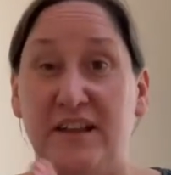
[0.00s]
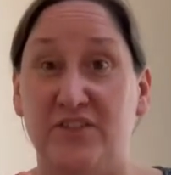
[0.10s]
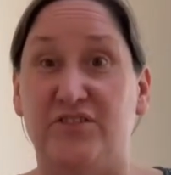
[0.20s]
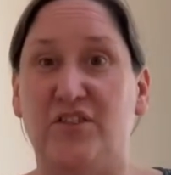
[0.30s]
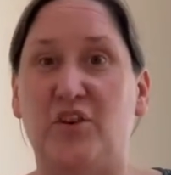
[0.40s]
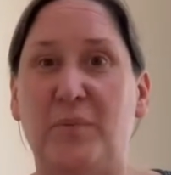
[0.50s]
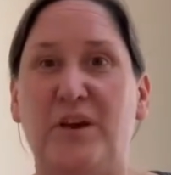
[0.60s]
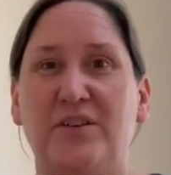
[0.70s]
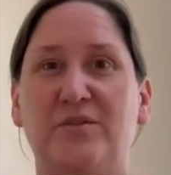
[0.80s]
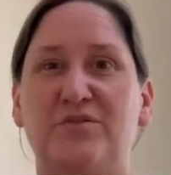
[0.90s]
You should look up
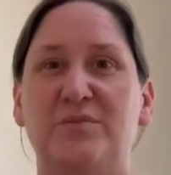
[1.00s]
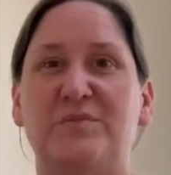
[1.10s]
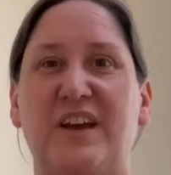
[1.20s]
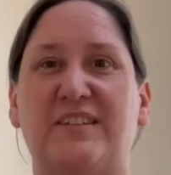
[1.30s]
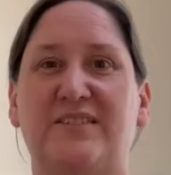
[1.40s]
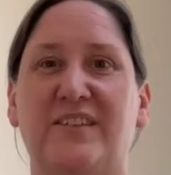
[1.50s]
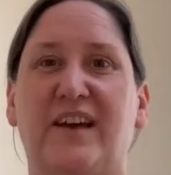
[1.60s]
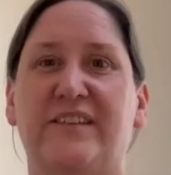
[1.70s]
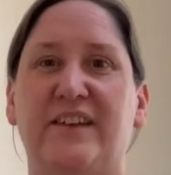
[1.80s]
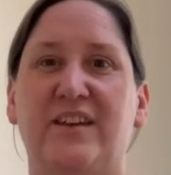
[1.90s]
her YouTube channel
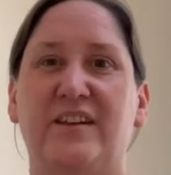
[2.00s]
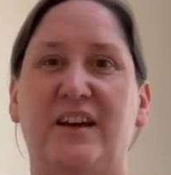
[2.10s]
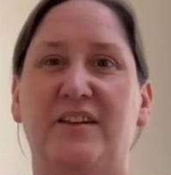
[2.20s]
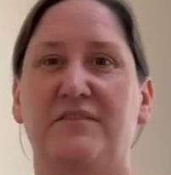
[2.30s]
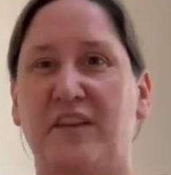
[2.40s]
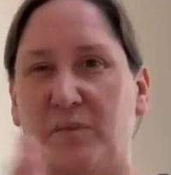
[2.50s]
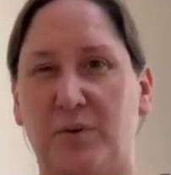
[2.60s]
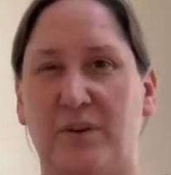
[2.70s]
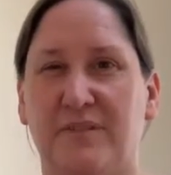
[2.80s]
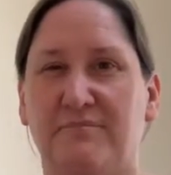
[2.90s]
and her
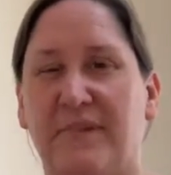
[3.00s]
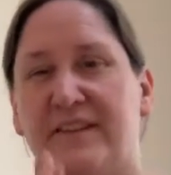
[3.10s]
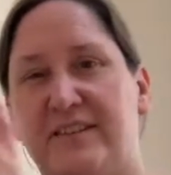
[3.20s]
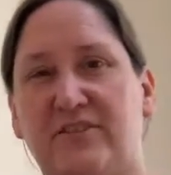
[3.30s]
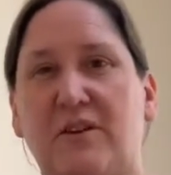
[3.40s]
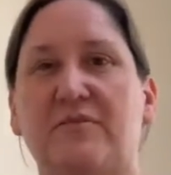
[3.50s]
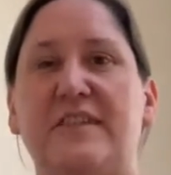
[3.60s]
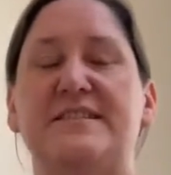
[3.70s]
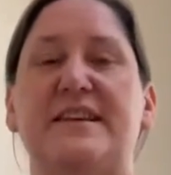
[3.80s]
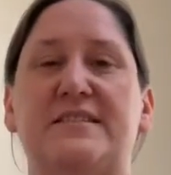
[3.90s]
Facebook and Instagram
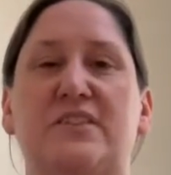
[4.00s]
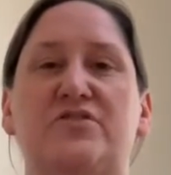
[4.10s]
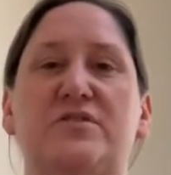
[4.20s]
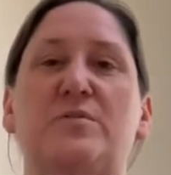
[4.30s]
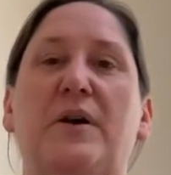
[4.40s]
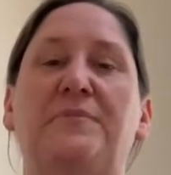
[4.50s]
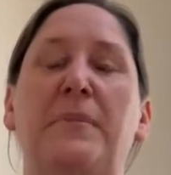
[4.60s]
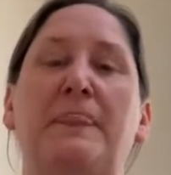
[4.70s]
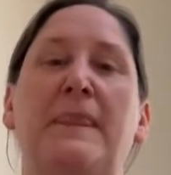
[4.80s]
feeds, etc. as well.